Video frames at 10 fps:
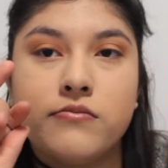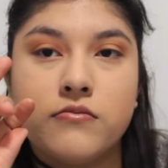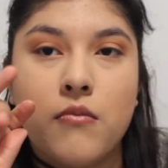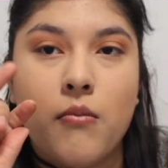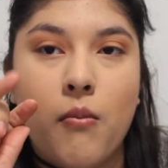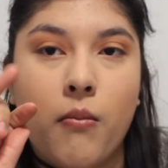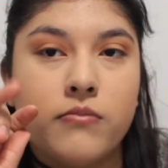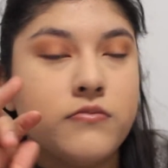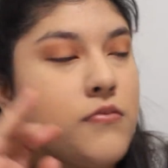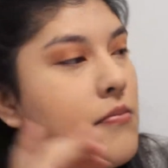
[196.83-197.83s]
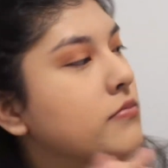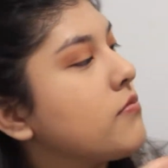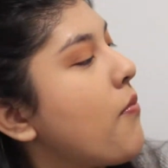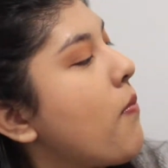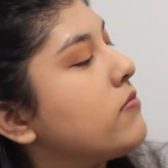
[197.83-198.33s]
We're going to go use this
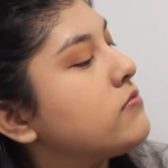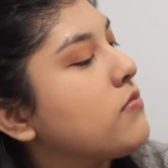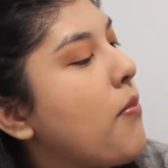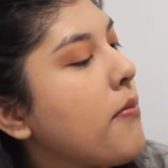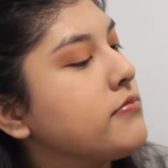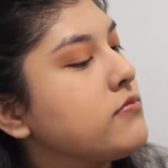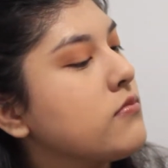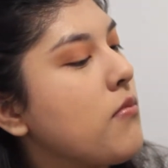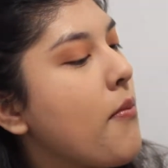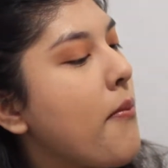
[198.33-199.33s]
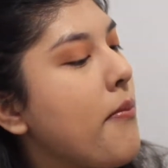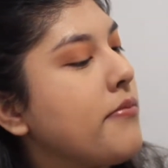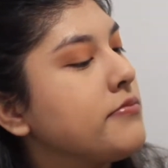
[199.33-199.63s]
gold shade right here. I'm going to use my